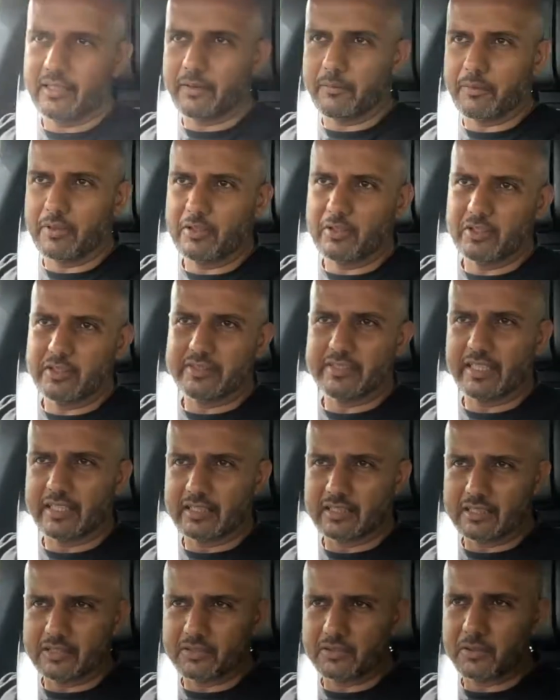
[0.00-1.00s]
I want to attack
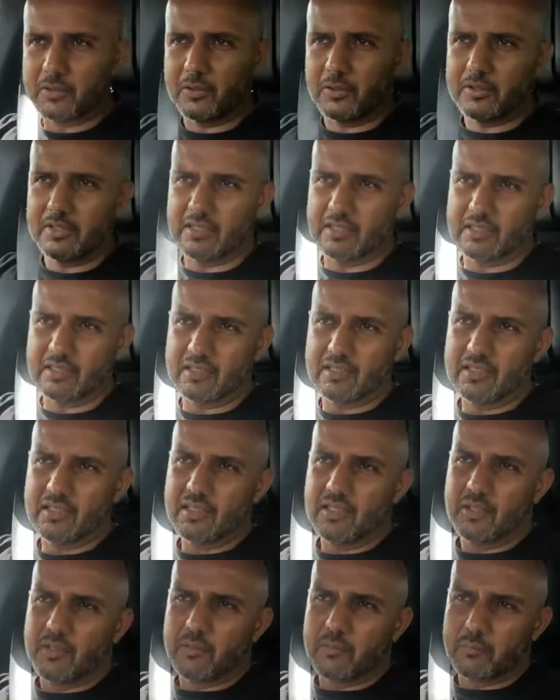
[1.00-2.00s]
this corner.
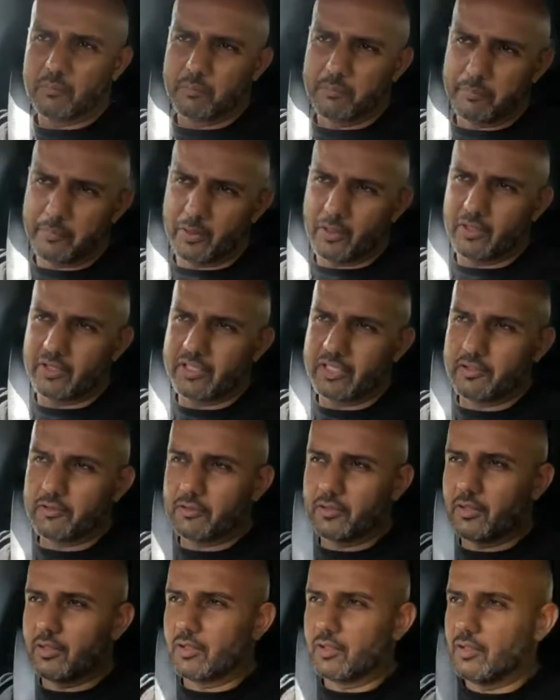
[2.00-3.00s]
Body
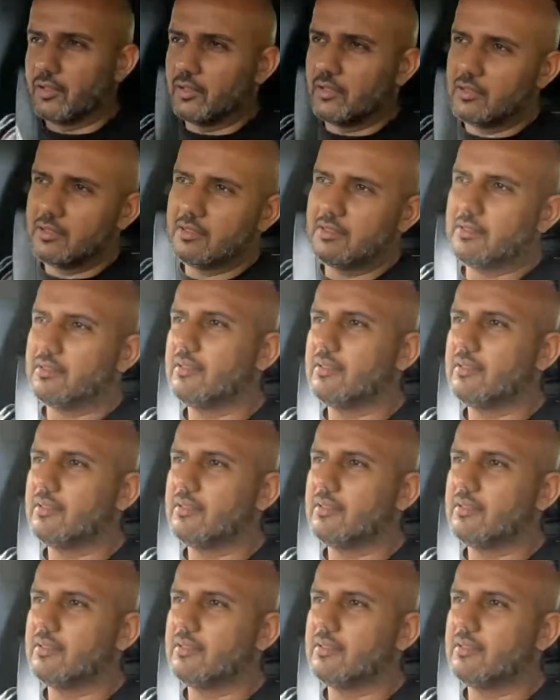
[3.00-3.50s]
roll.